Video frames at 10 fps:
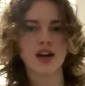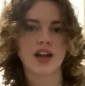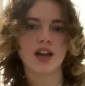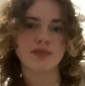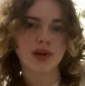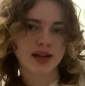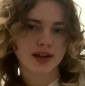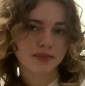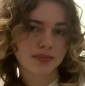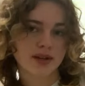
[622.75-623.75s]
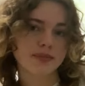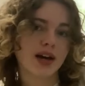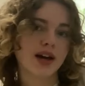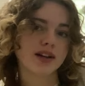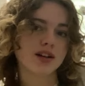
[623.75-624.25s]
I have my big
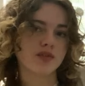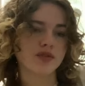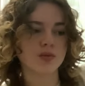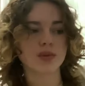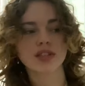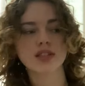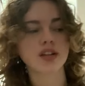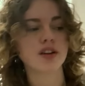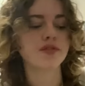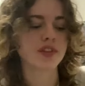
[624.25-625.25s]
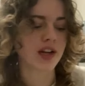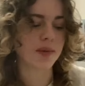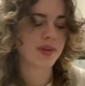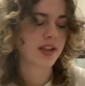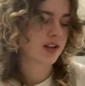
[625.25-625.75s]
bag of Goodwill stuff that I
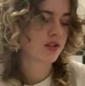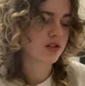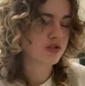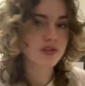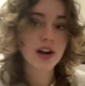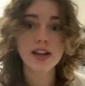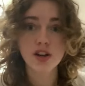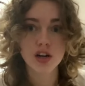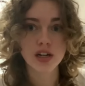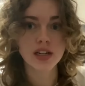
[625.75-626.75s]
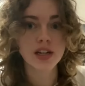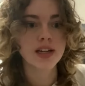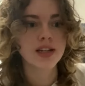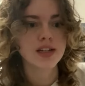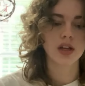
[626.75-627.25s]
plan on trying on.
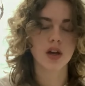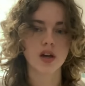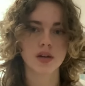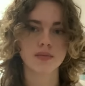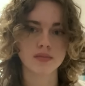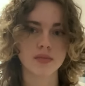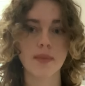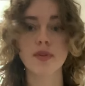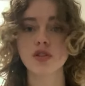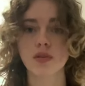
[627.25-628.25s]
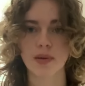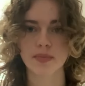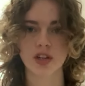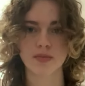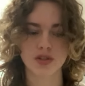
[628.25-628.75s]
Um, I'm also in my
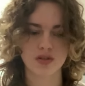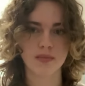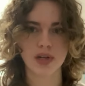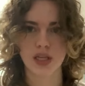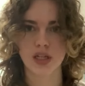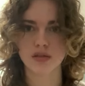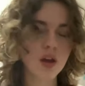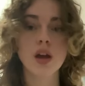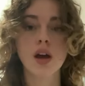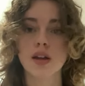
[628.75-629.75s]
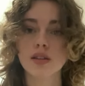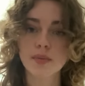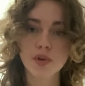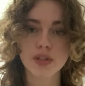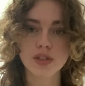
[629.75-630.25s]
pajamas, so don't mind that. I ended
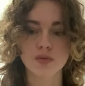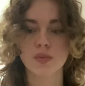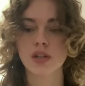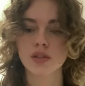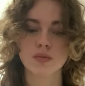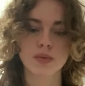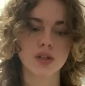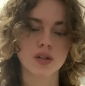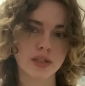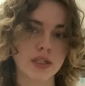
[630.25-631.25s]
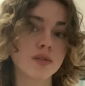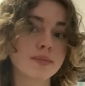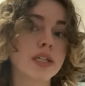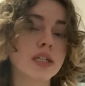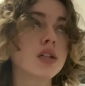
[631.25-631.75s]
up going to one Goodwill near
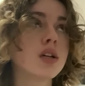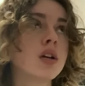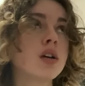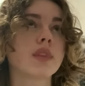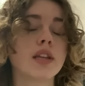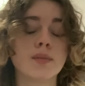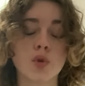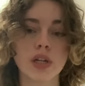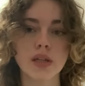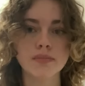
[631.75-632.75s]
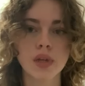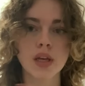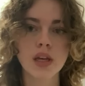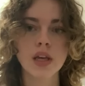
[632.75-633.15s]
me in the morning.